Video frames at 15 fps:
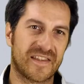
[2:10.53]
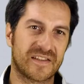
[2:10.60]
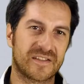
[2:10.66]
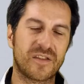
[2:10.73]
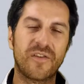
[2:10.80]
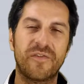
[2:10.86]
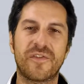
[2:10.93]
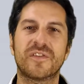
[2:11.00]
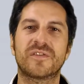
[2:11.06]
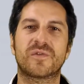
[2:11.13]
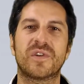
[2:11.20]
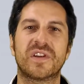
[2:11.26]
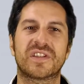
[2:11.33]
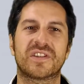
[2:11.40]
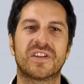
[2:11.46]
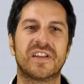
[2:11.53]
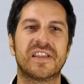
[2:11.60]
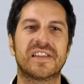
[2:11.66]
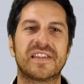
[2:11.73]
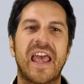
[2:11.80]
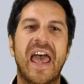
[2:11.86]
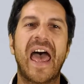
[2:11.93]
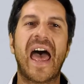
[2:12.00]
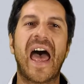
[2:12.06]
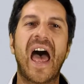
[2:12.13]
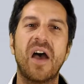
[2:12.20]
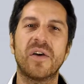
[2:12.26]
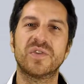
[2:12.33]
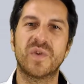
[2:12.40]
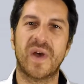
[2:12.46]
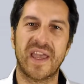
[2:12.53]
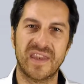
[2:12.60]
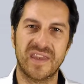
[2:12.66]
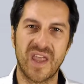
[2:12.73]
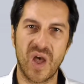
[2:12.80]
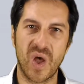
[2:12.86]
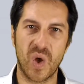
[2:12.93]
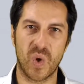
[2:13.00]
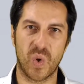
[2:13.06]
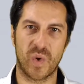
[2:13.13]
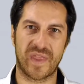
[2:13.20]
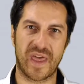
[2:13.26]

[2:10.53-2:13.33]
So the first question is, how do I know